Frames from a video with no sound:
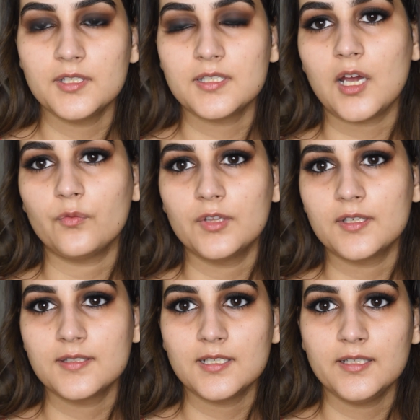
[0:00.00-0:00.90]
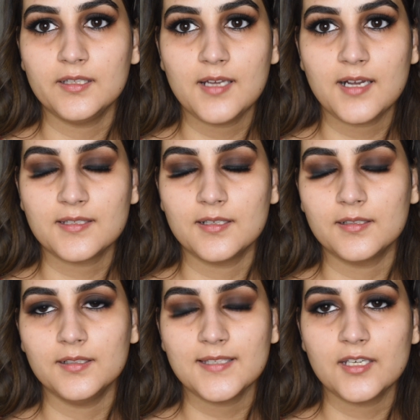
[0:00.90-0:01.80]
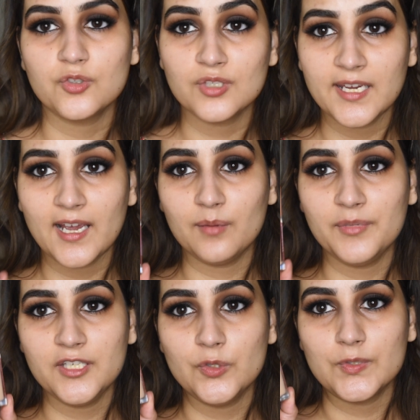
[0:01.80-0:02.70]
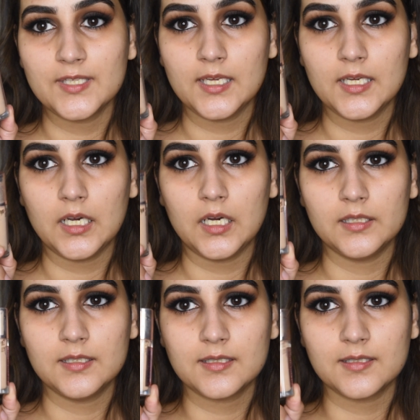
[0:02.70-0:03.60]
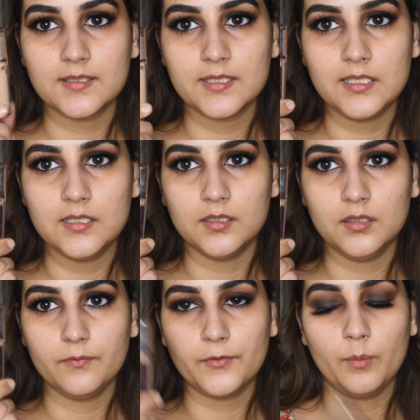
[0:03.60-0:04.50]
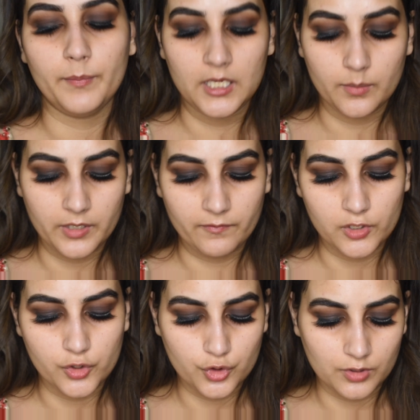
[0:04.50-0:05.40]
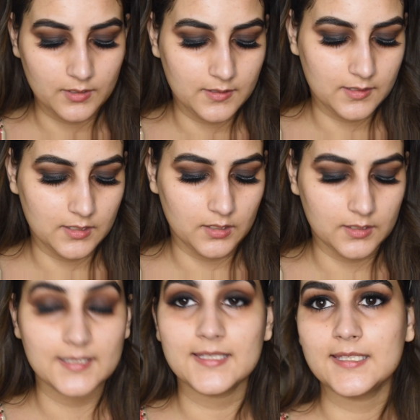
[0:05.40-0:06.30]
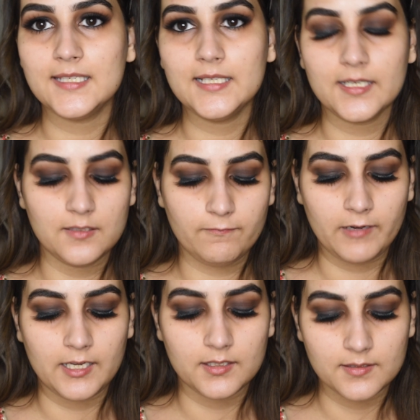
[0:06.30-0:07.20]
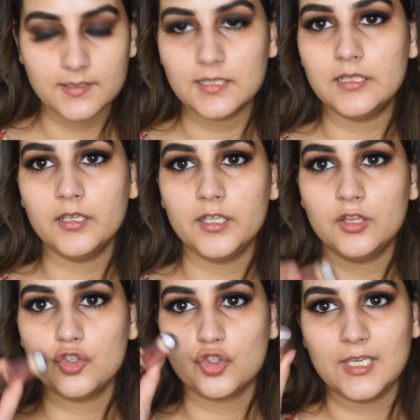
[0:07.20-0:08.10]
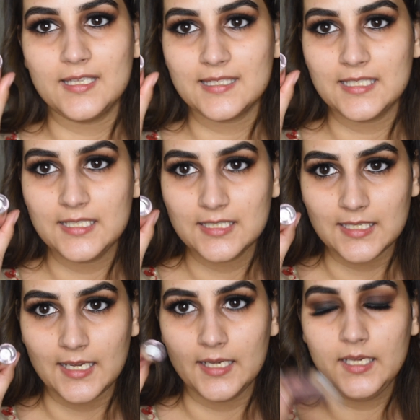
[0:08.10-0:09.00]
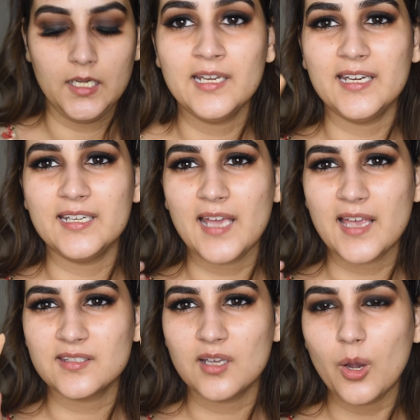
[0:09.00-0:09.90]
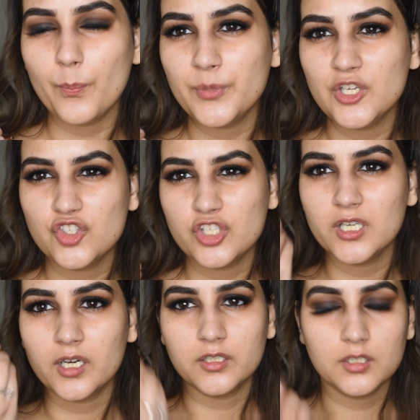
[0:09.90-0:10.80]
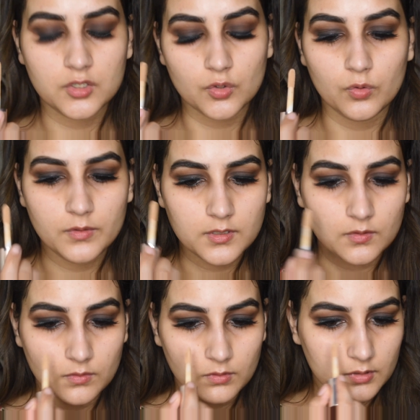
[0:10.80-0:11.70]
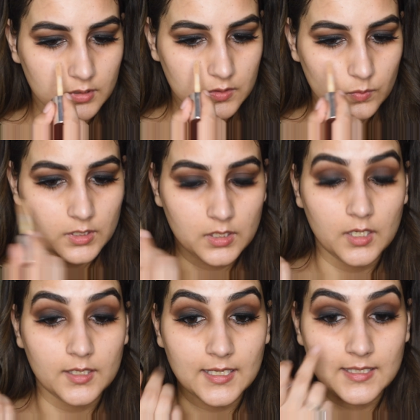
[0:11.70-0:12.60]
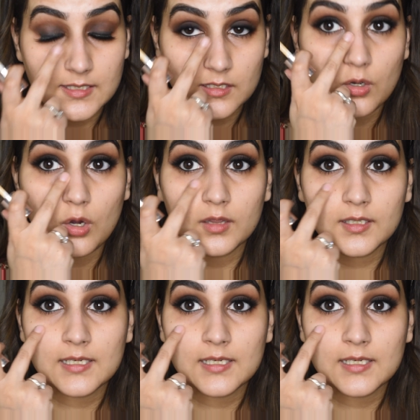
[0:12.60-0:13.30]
gonna start with concealing the dark circles, and today I'll be using this concealer from Makeup Revolution. It's their Conceal and Define Concealer in the shade C10. It has a peachy undertone, so this will cancel all the